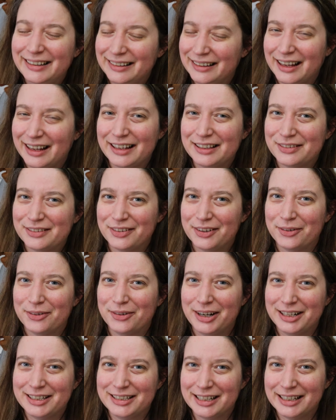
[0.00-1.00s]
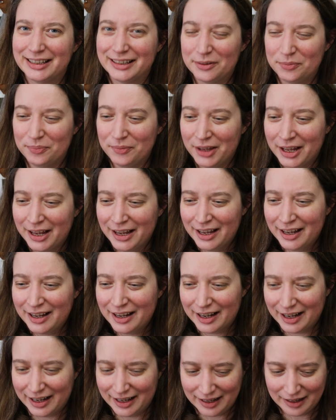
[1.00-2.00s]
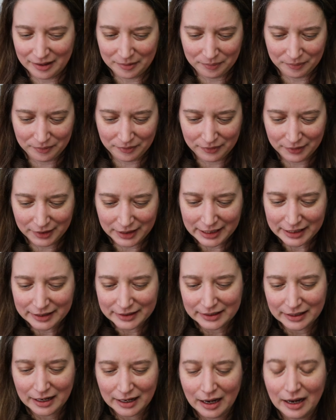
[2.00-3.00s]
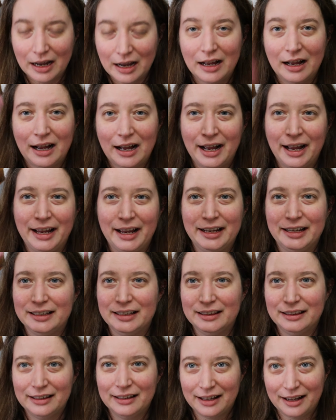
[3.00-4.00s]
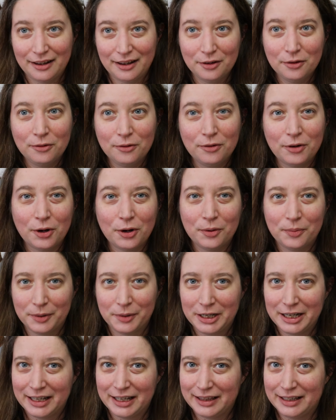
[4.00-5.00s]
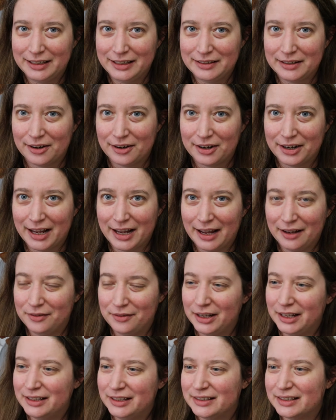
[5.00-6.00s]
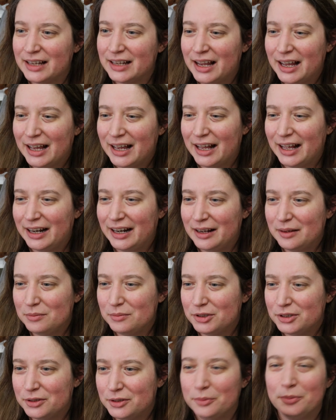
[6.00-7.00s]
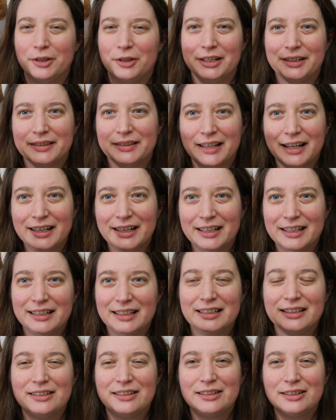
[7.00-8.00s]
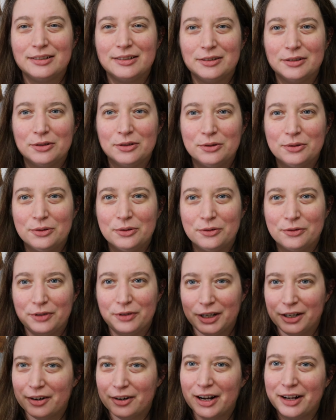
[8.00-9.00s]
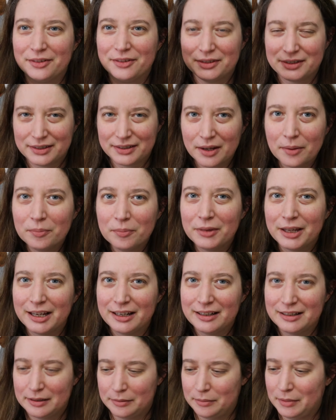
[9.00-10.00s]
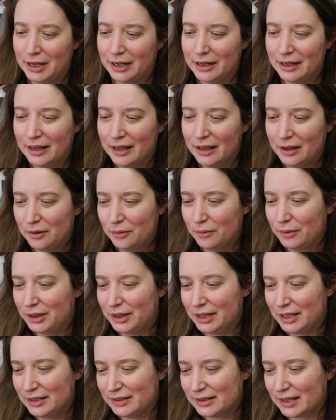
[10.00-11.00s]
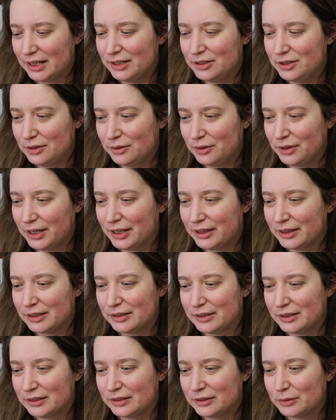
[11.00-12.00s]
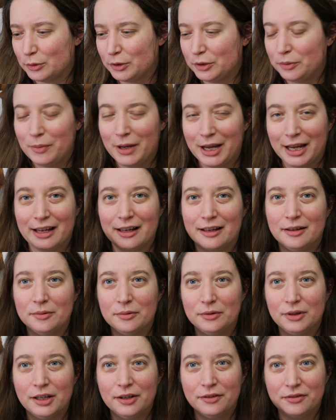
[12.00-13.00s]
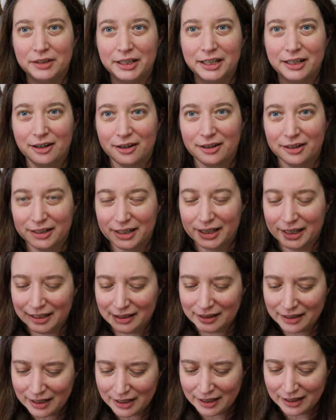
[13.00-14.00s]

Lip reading: Thanks for watching them. I love opening these yarn advents and I'm super excited to figure out something to make with these. I do think that this would make a lovely cardigan.